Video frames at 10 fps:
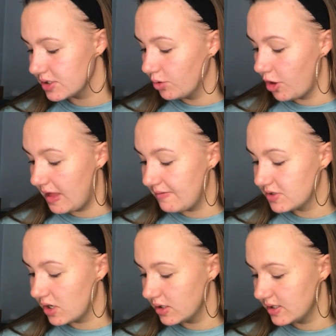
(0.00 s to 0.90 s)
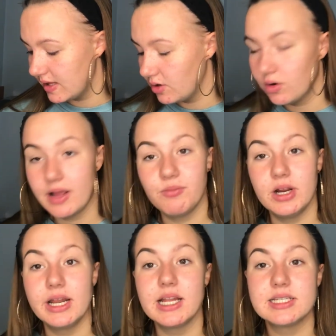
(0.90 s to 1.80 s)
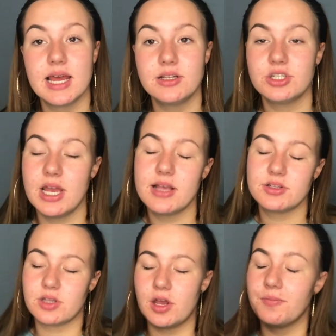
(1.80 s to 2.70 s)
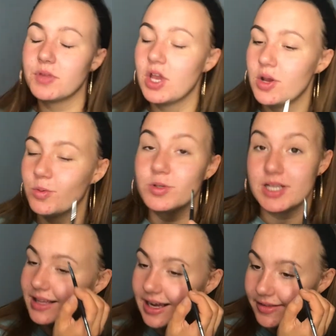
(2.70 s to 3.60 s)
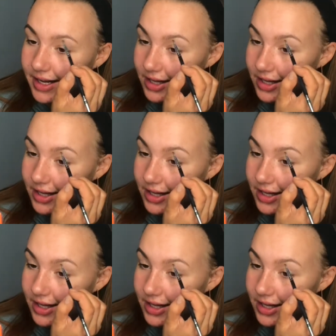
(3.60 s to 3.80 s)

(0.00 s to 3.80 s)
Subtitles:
although they have started, they're not like really intense yet, so we'll see how that